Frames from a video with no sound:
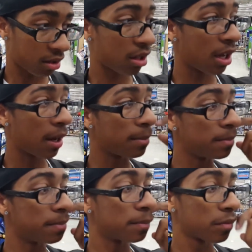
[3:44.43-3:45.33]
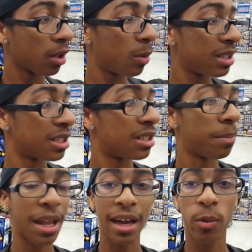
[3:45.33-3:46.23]

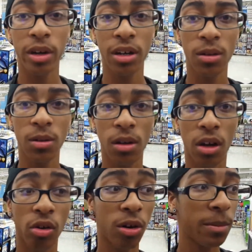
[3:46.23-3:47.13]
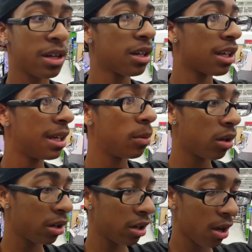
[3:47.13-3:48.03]
Black Widow Chroma
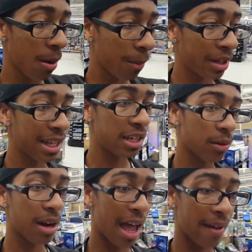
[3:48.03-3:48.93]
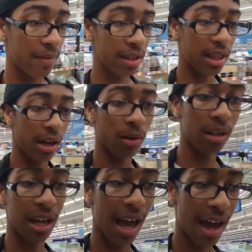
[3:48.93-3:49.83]
keyboard, but they don't have it. They
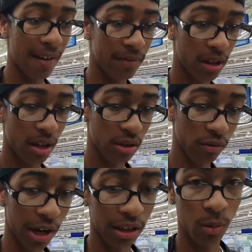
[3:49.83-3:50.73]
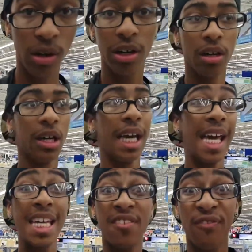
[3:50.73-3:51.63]
only have the regular one.
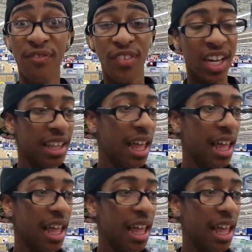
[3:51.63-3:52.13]
It's freaking